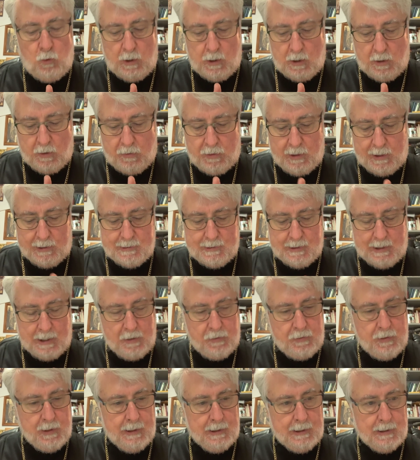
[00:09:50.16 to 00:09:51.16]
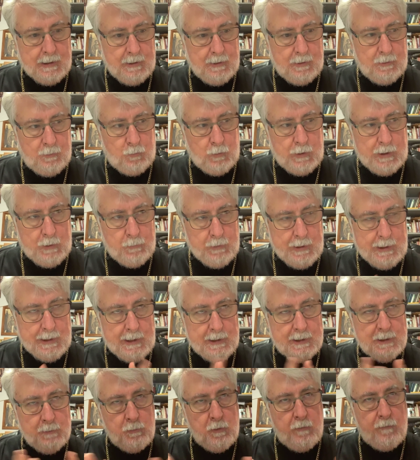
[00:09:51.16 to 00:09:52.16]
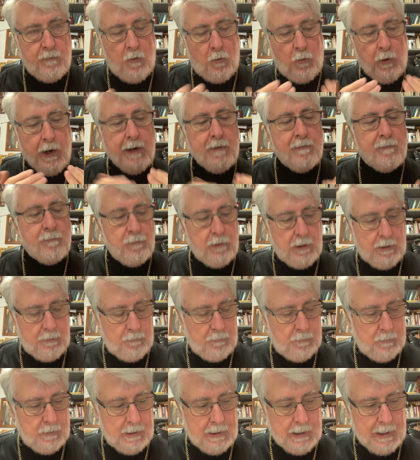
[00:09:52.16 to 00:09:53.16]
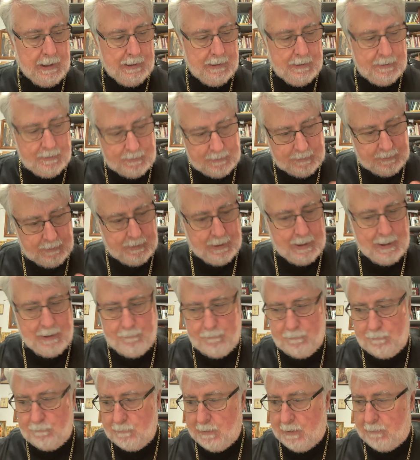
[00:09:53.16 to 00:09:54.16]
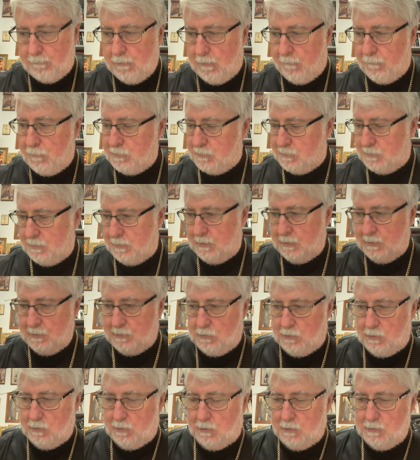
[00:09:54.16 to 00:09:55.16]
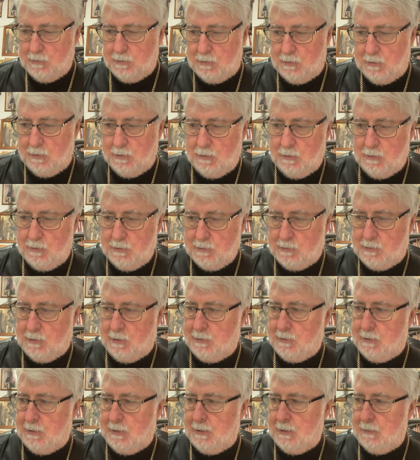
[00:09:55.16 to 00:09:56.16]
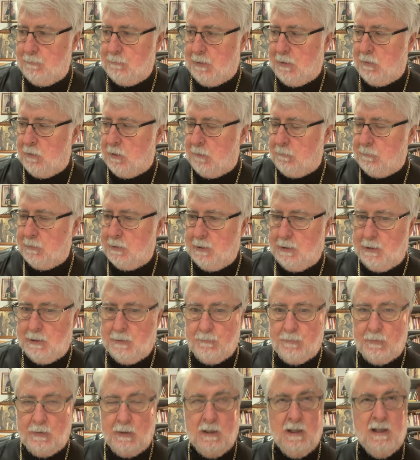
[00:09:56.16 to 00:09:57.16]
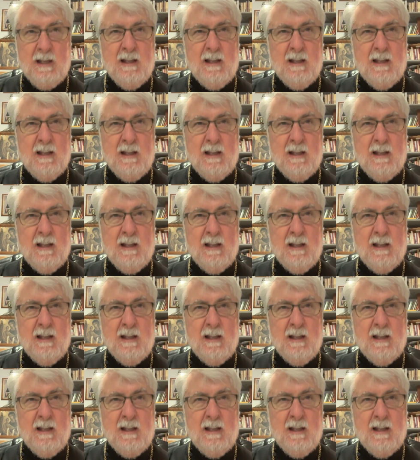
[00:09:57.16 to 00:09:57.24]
One of the things that I think we, we need to move away from, and I kind of made reference to this on, on Sunday in my homily,